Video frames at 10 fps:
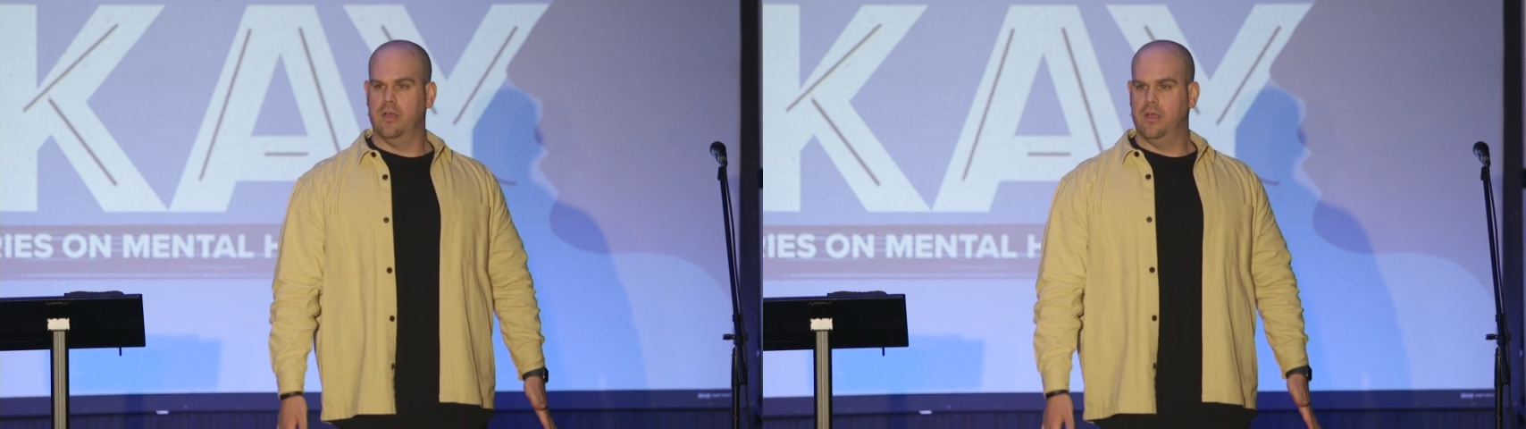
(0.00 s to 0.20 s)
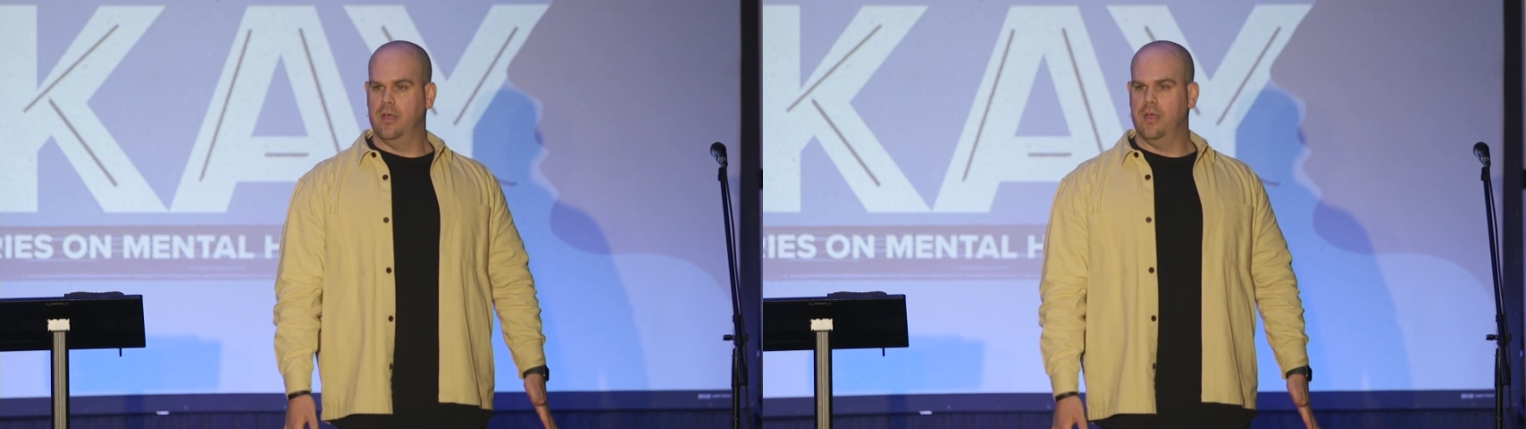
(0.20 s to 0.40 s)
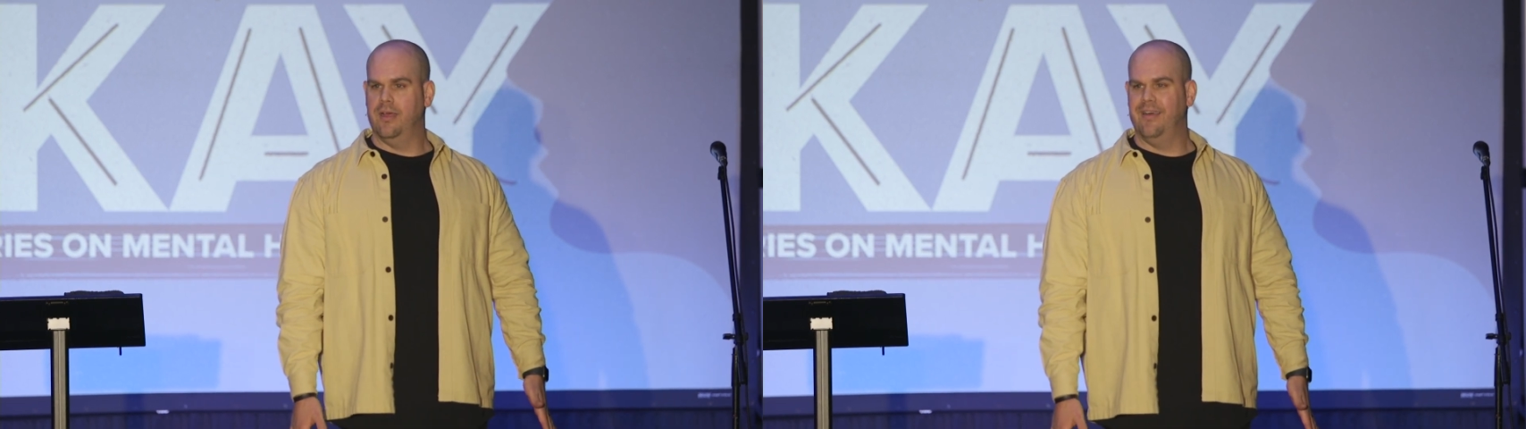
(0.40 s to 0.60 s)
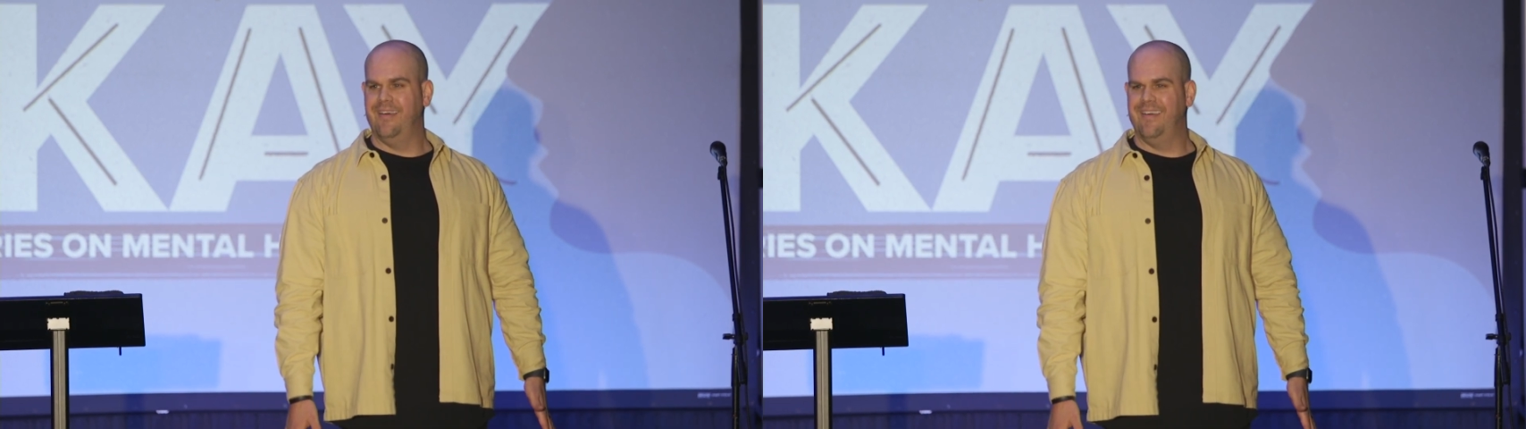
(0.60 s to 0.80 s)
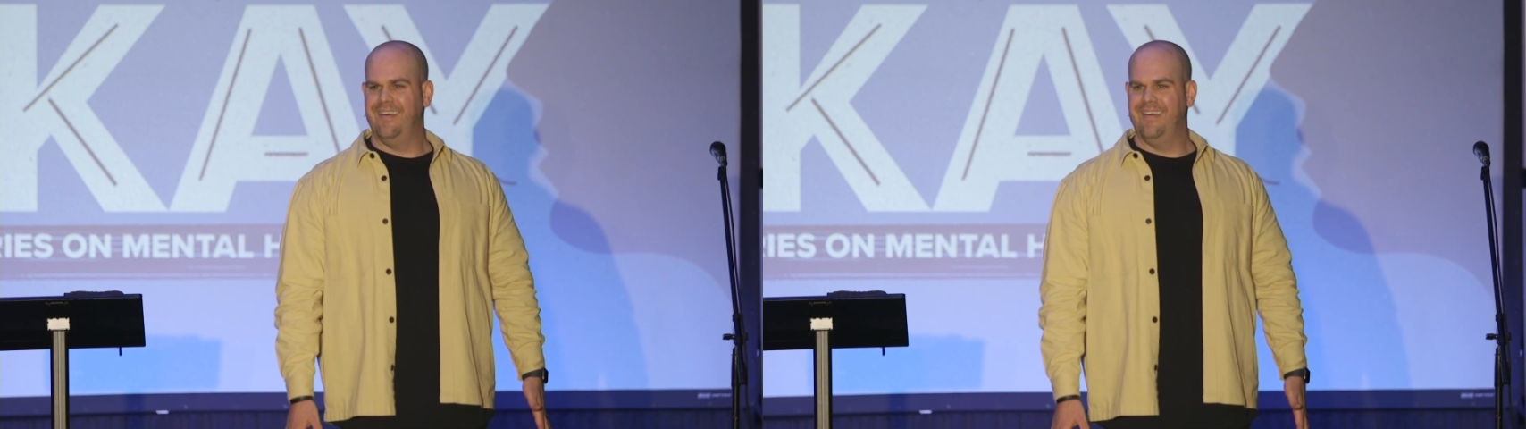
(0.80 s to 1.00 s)

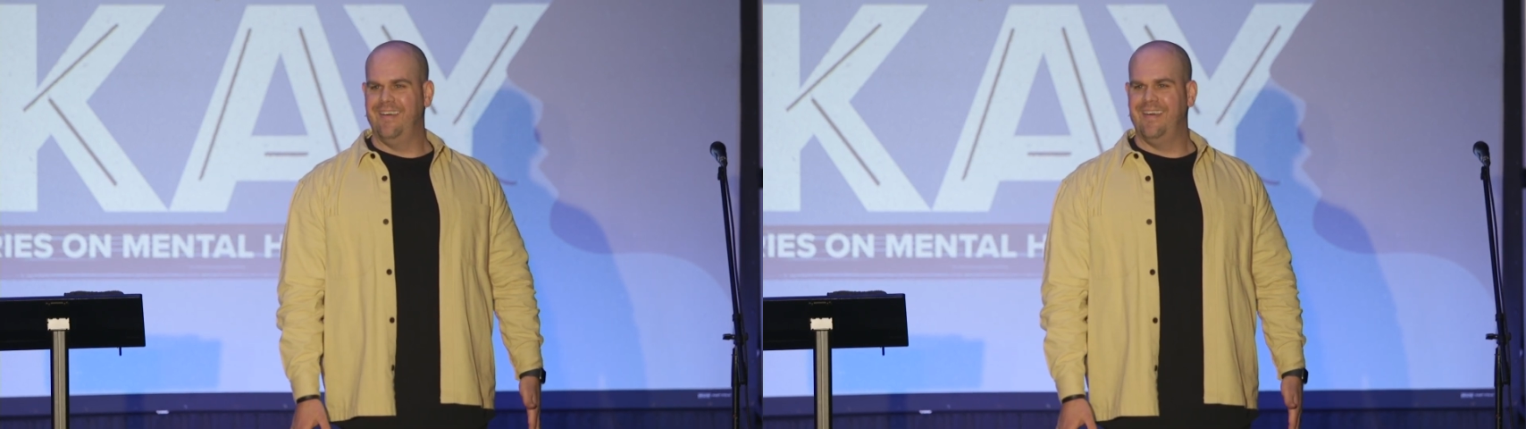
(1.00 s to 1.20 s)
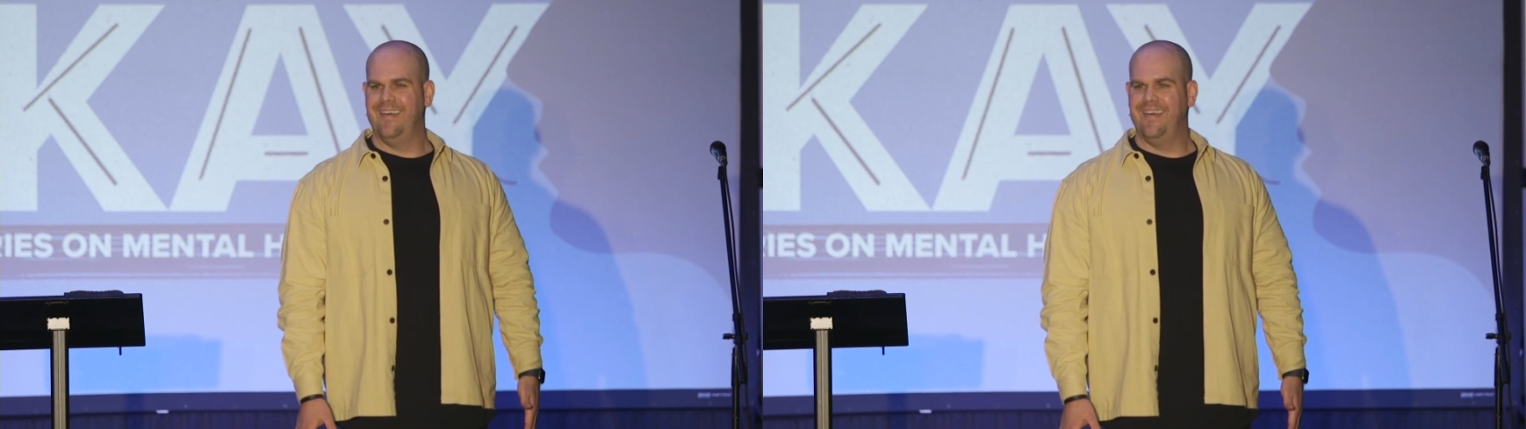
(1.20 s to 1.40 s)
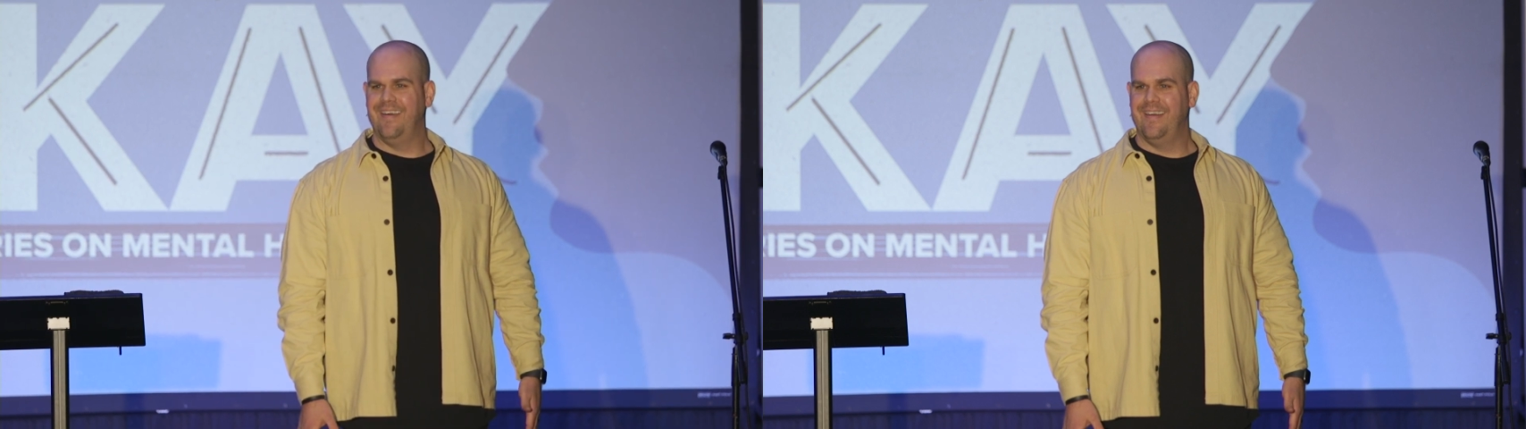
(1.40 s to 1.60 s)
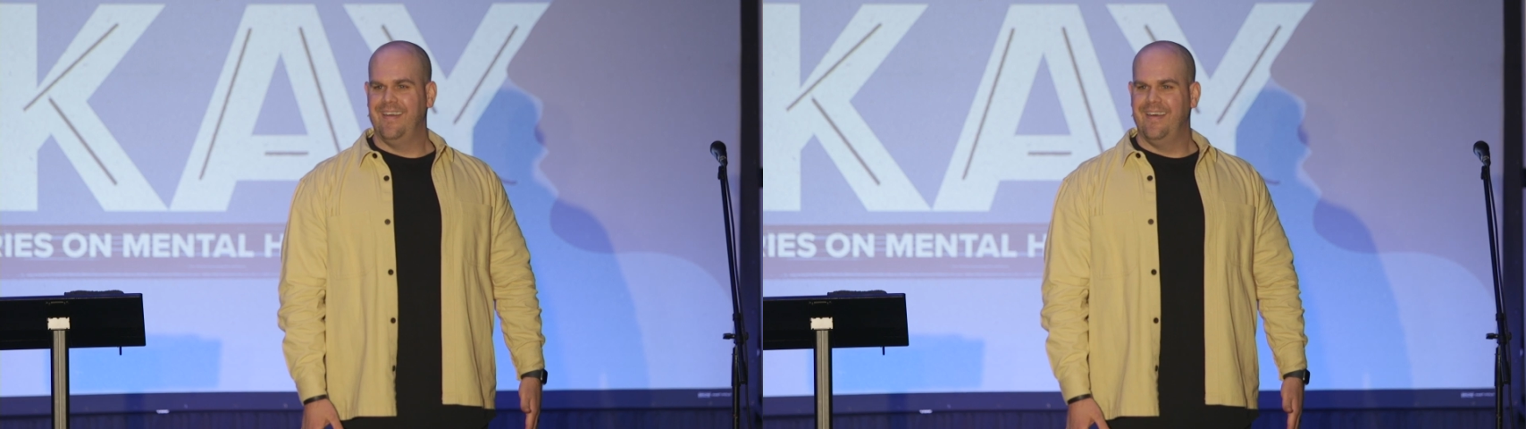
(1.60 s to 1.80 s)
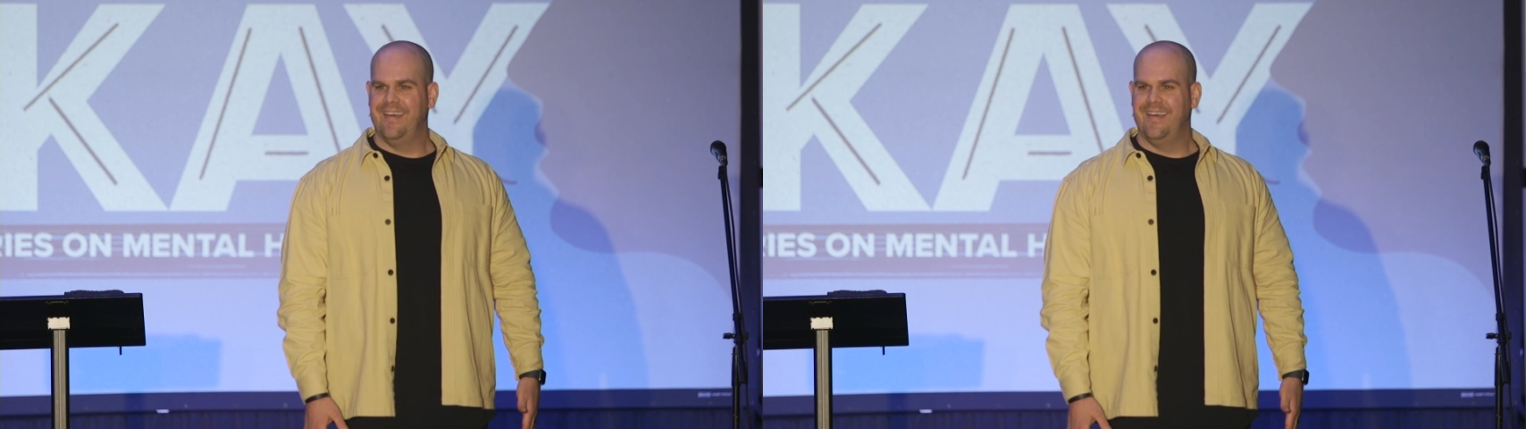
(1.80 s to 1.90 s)
(silence)